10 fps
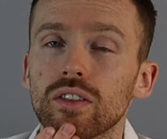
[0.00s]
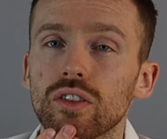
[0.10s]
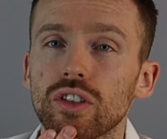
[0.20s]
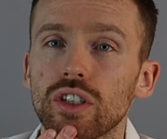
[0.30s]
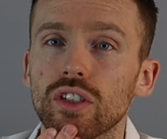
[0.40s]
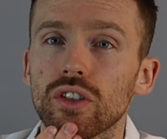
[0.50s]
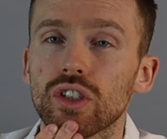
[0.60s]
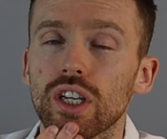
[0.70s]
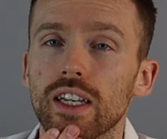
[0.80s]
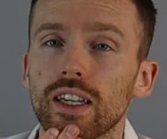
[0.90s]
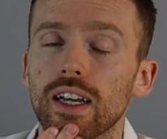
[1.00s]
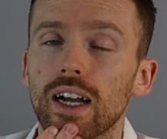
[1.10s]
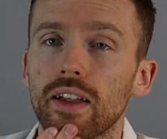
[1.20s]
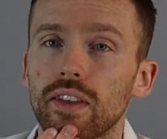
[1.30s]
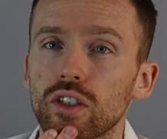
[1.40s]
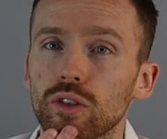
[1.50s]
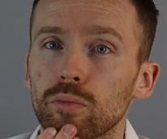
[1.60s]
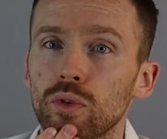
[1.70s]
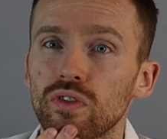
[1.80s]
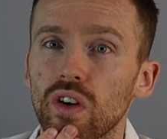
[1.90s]
touching your chin, and then just
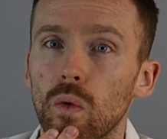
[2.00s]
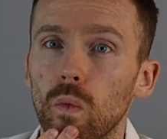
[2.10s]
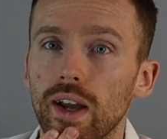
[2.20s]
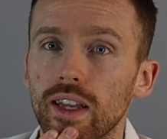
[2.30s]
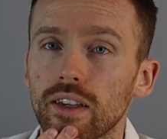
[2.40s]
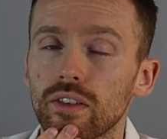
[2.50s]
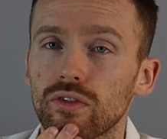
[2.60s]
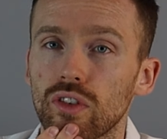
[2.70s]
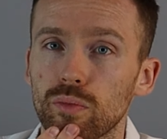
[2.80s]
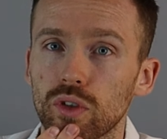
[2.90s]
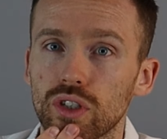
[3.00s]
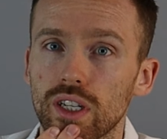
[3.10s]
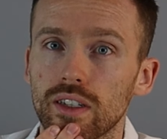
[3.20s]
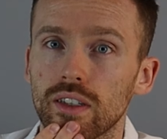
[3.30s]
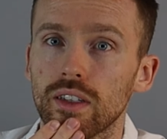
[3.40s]
move away from your chin.